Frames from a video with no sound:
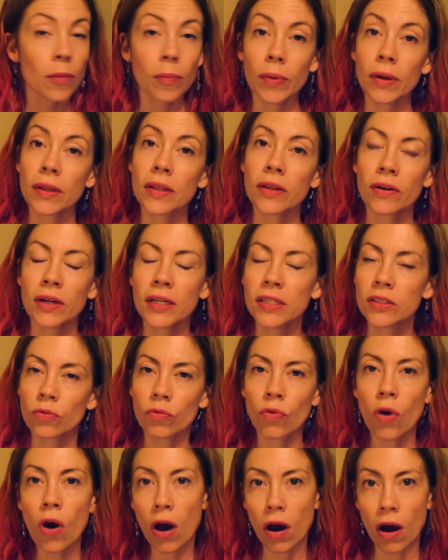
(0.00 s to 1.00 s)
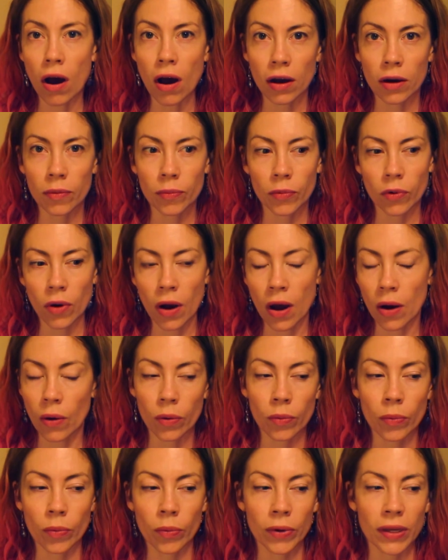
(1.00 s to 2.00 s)
But there is raw
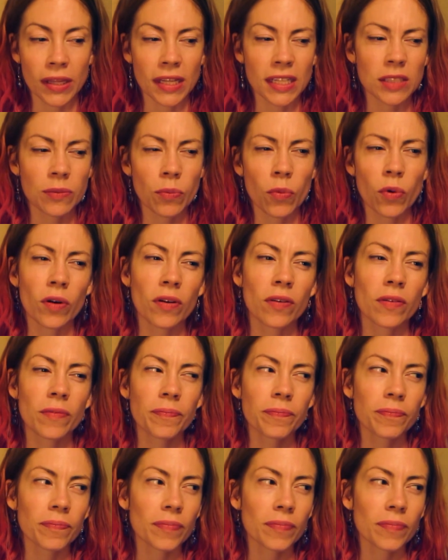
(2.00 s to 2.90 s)
aquamarine that's more